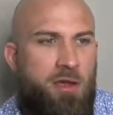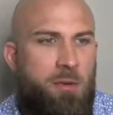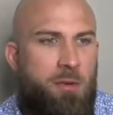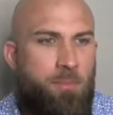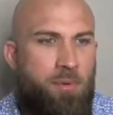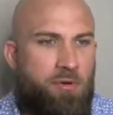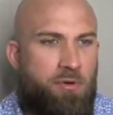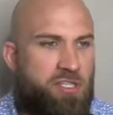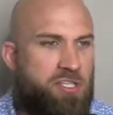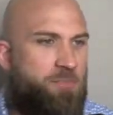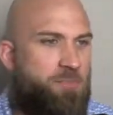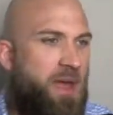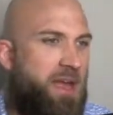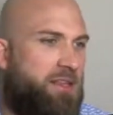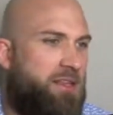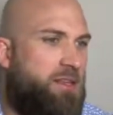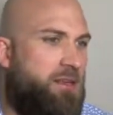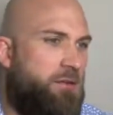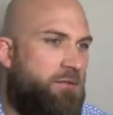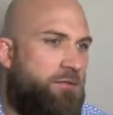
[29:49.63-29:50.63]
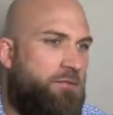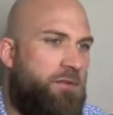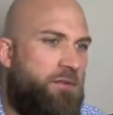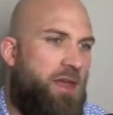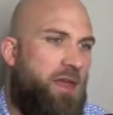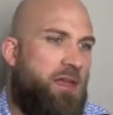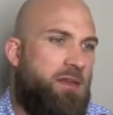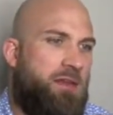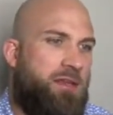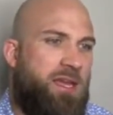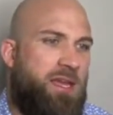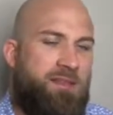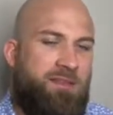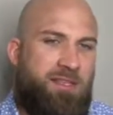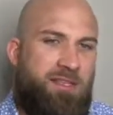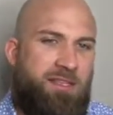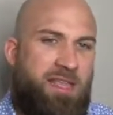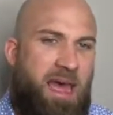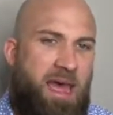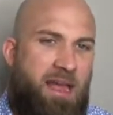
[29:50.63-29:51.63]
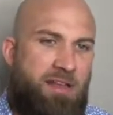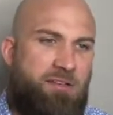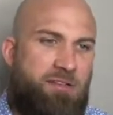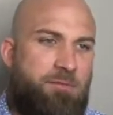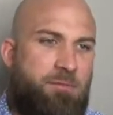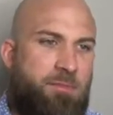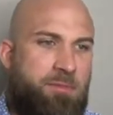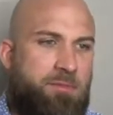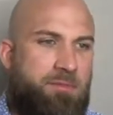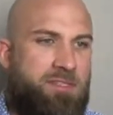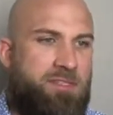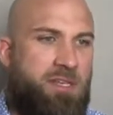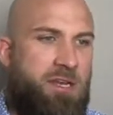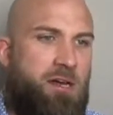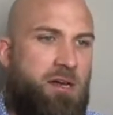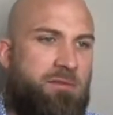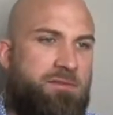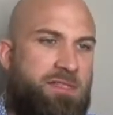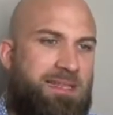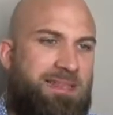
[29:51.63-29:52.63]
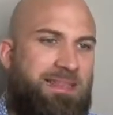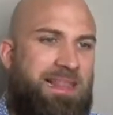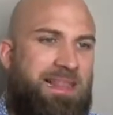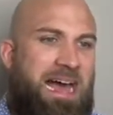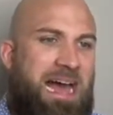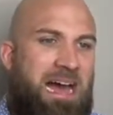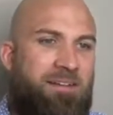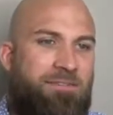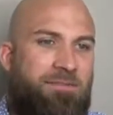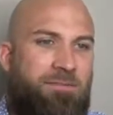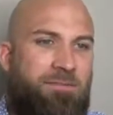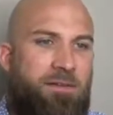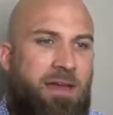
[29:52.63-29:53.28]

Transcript: perspective and can detach from themselves and laugh